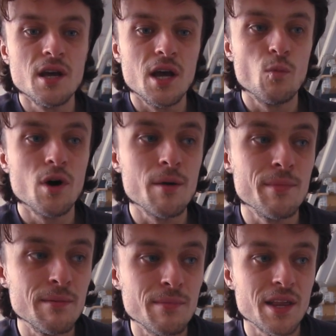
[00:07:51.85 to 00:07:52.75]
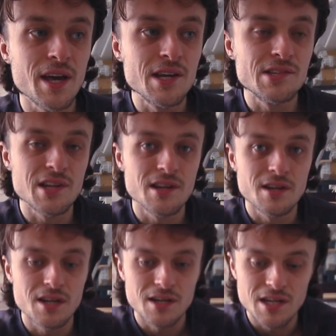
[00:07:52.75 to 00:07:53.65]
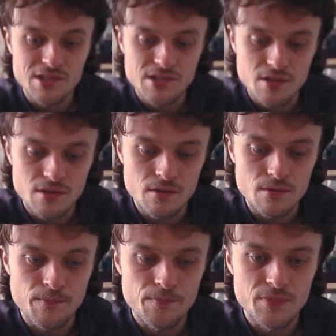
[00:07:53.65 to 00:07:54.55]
And what I mean by that is that it needs to